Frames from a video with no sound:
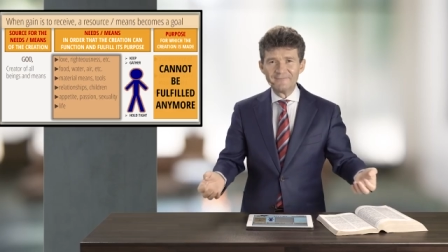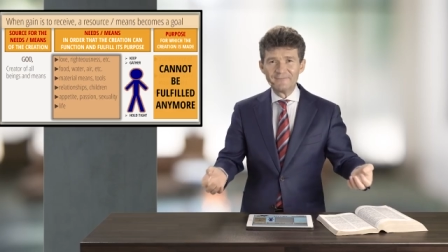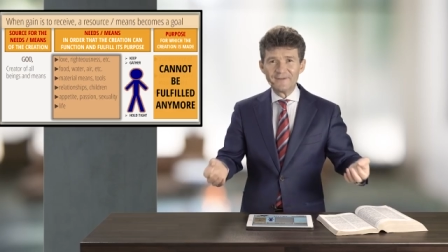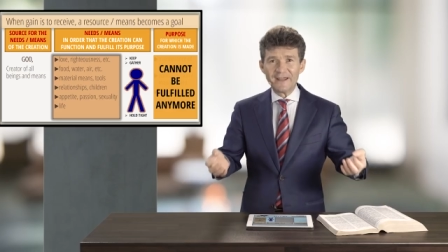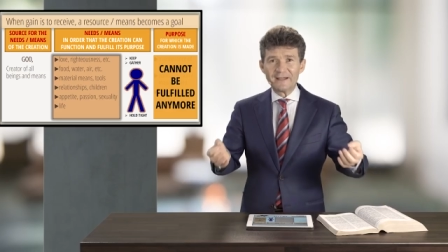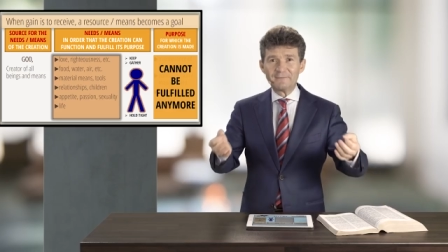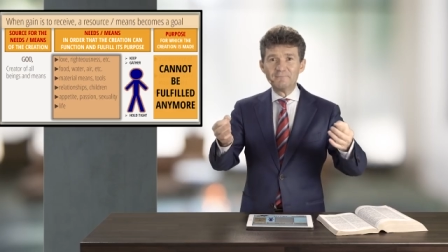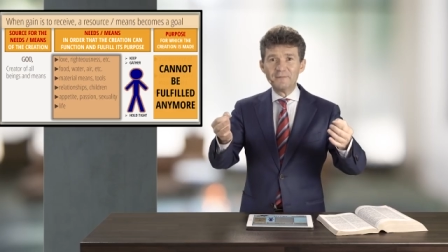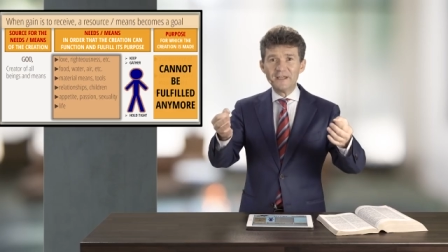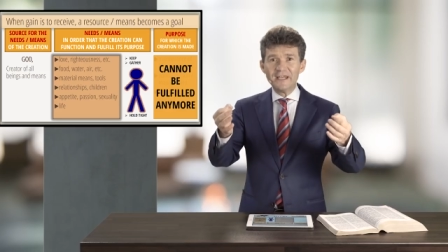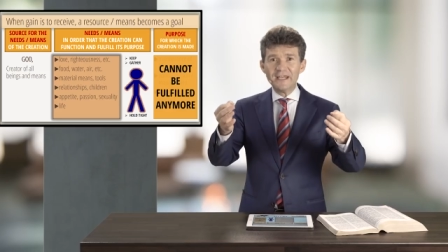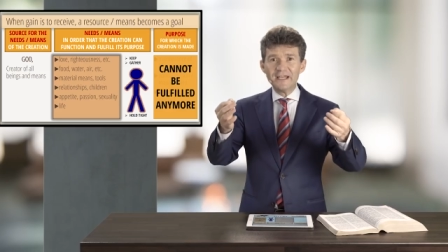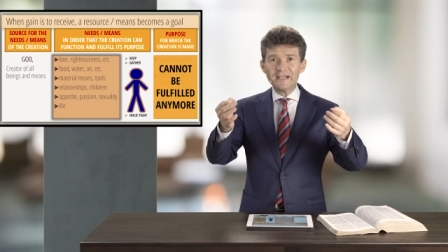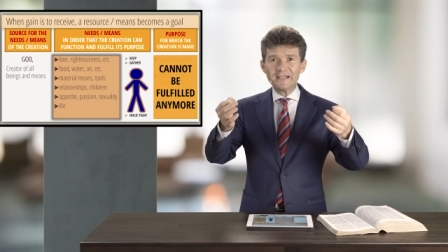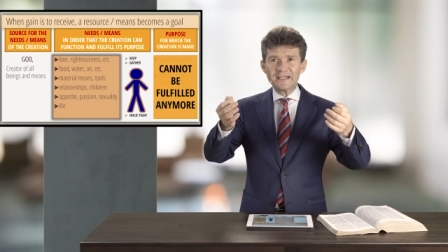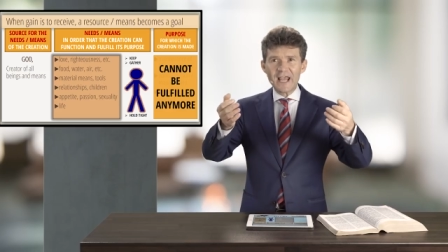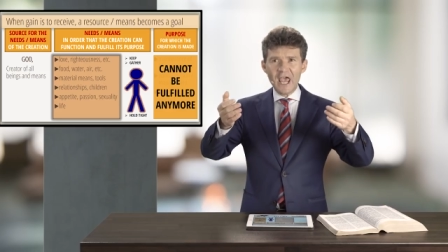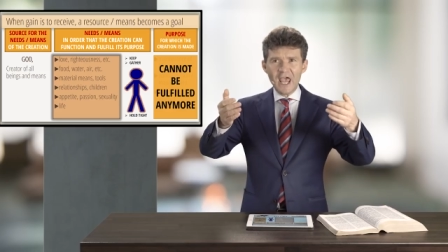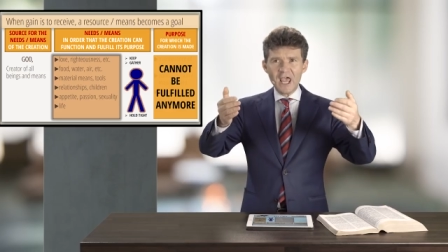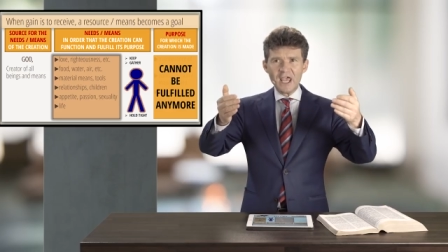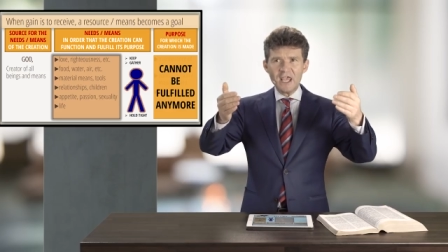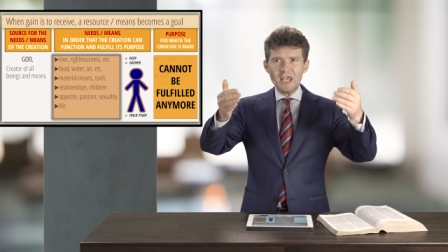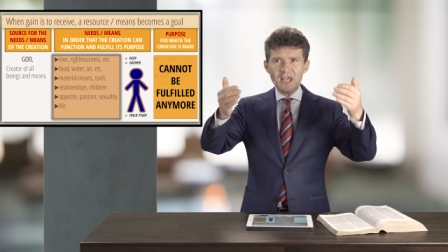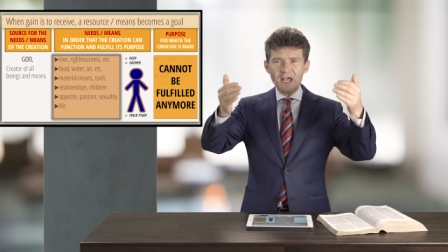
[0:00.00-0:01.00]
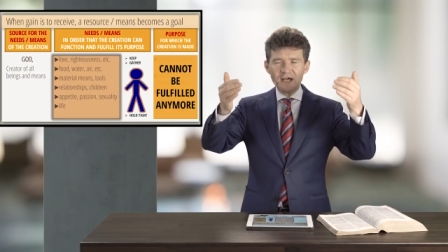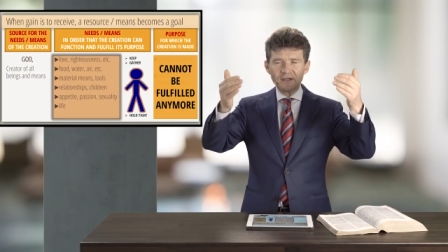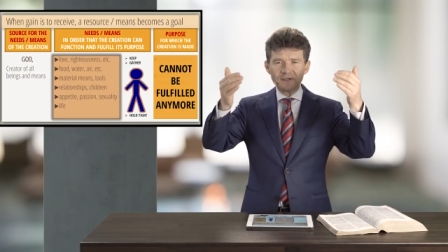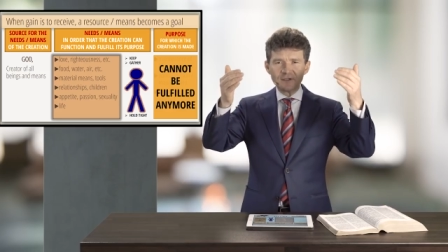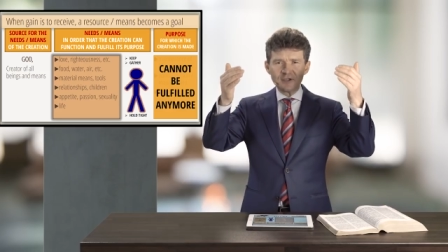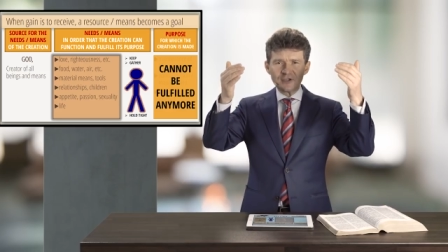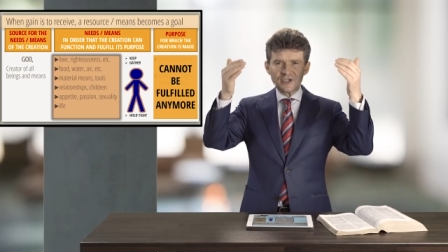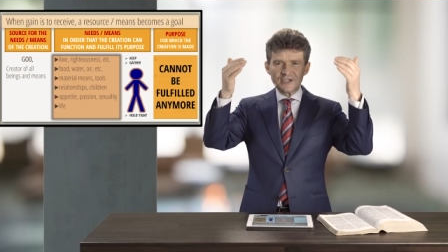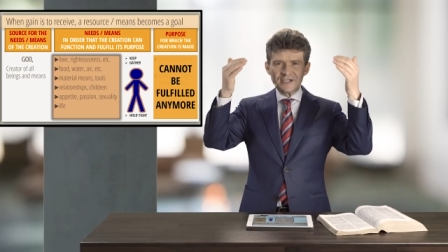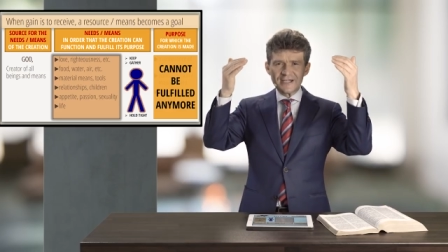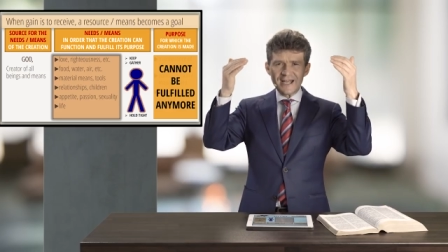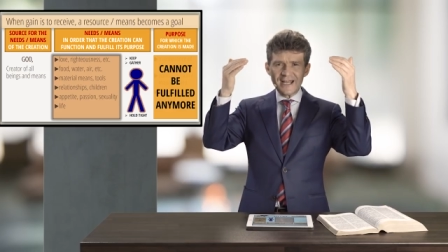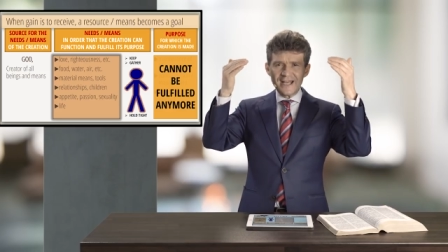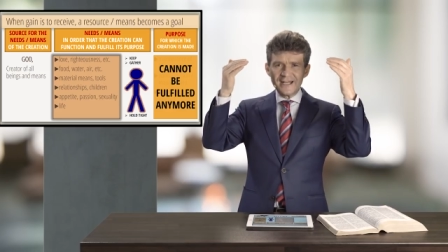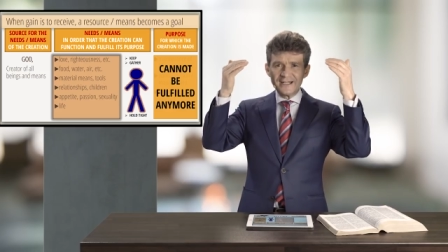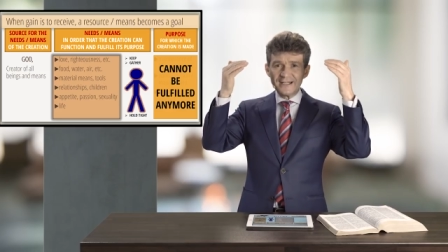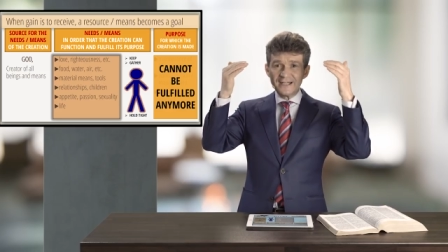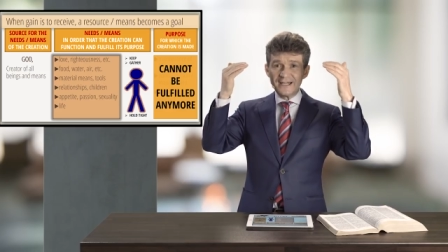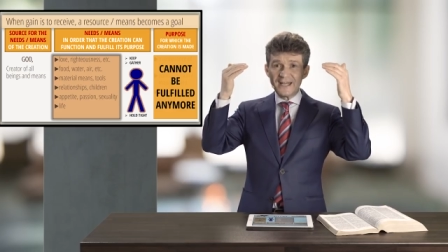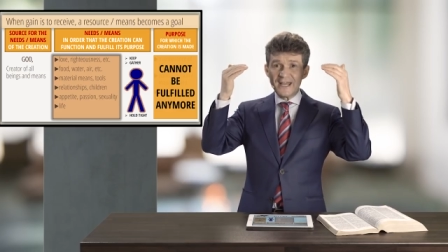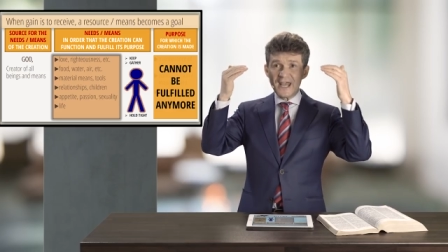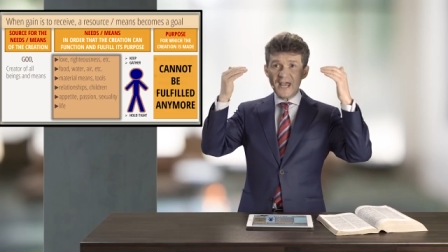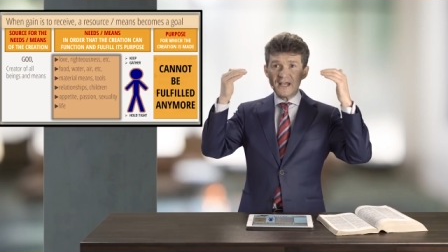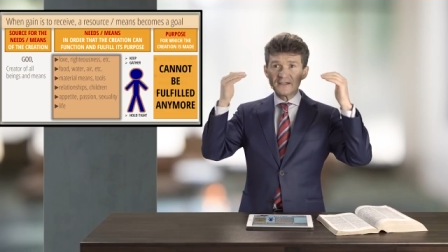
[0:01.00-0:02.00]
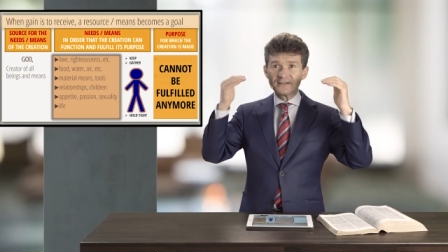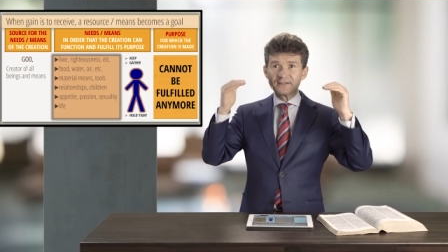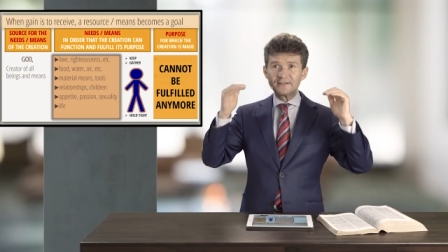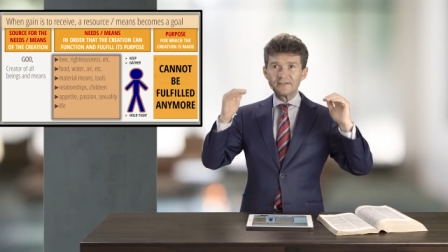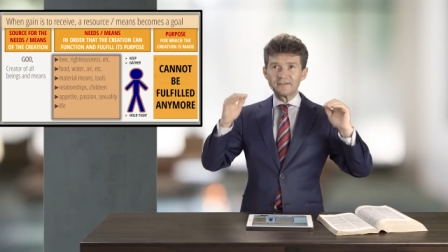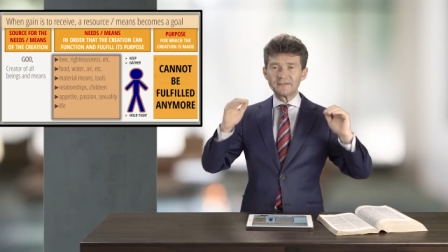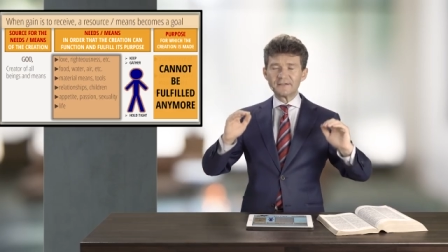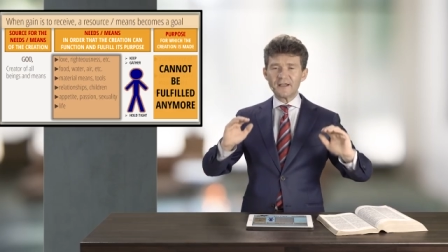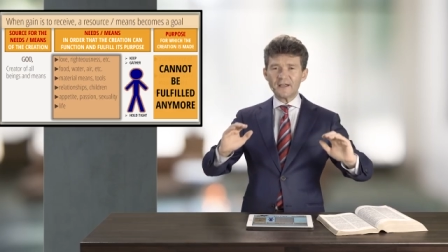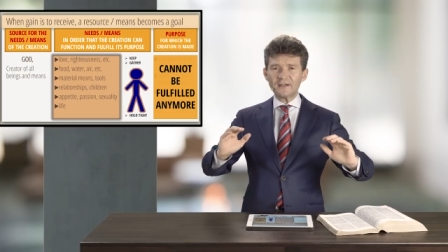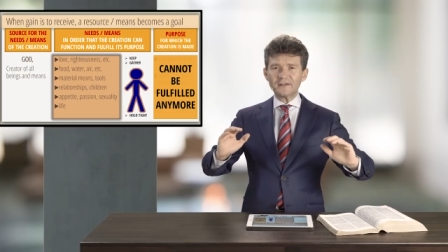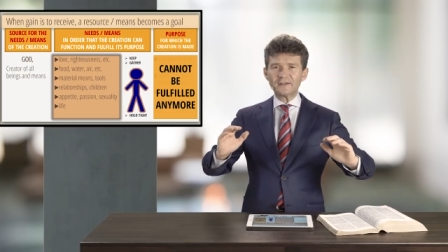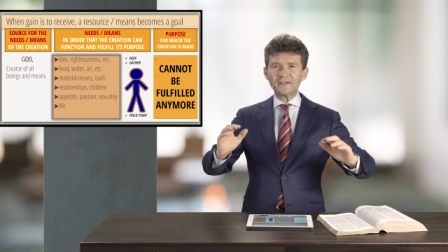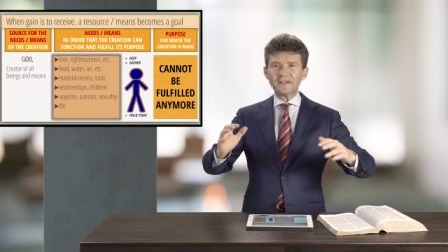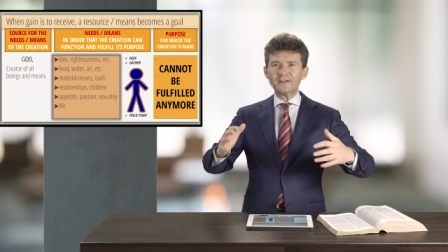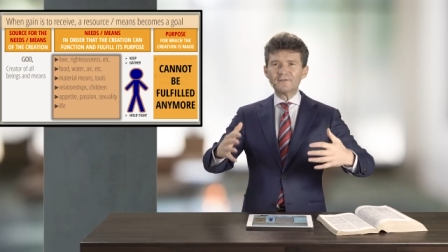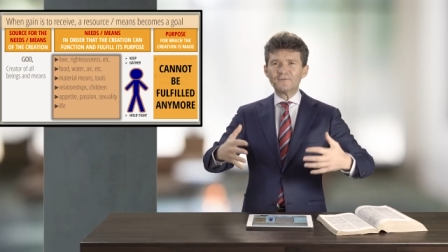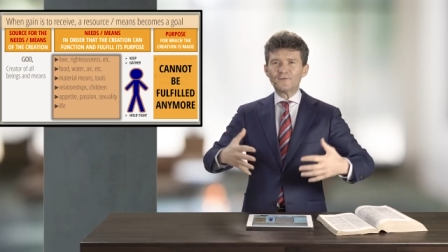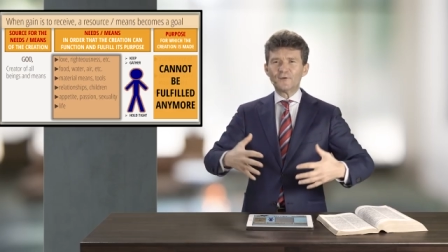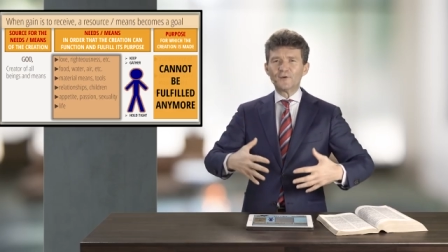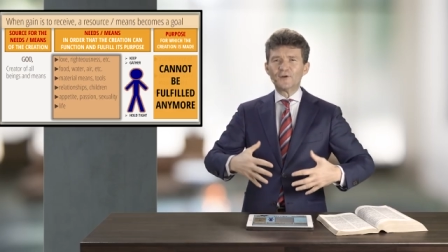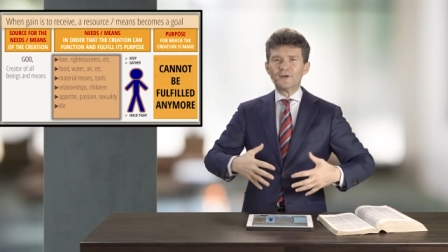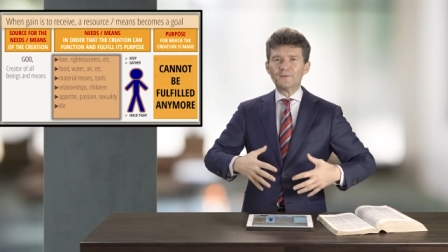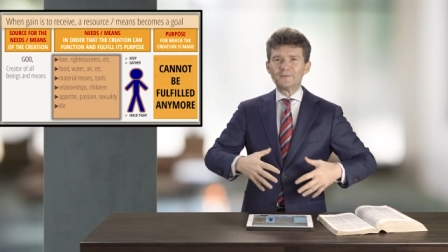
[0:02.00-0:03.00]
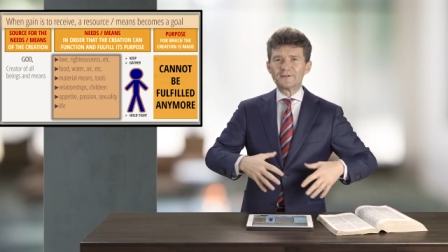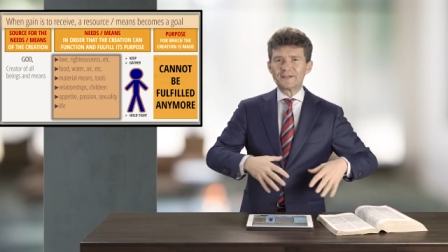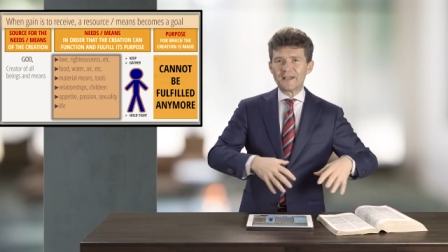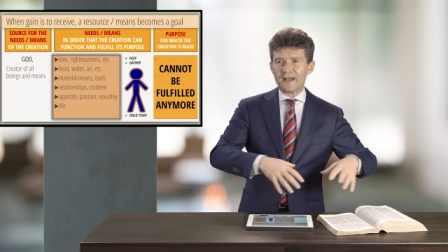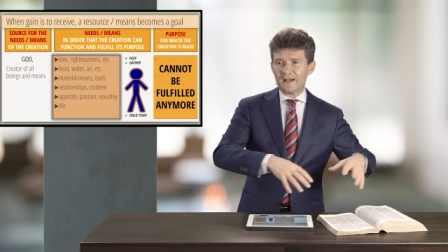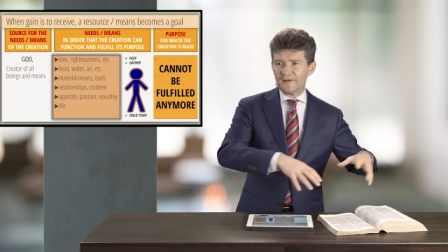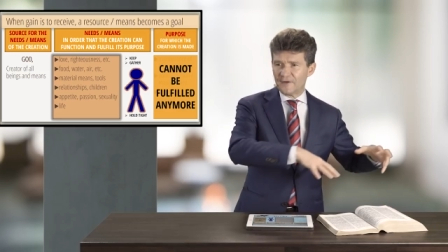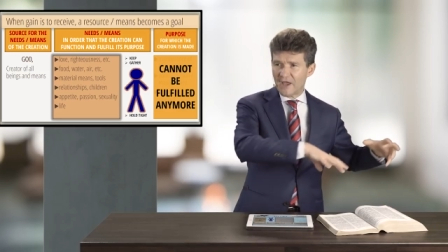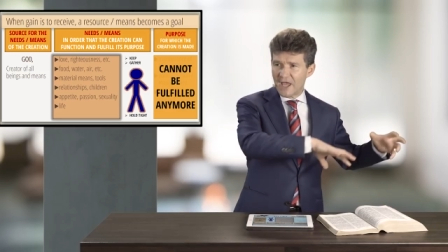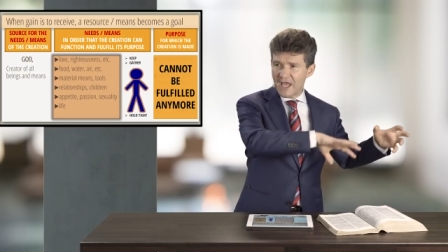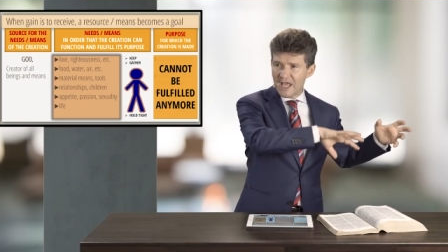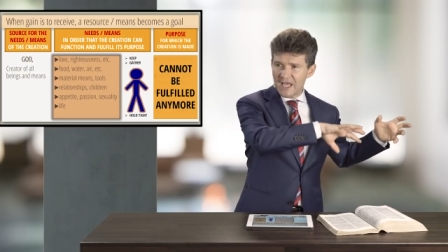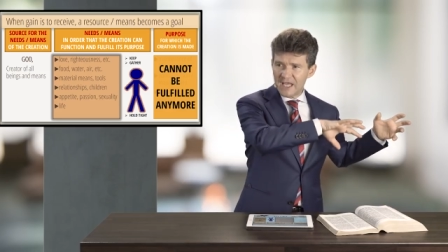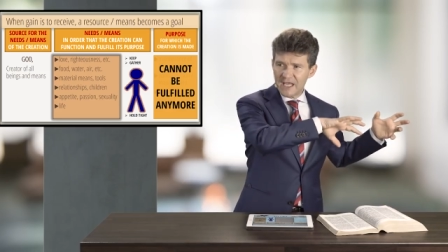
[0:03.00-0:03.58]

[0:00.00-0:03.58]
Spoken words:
That means he understands that he has nothing for himself.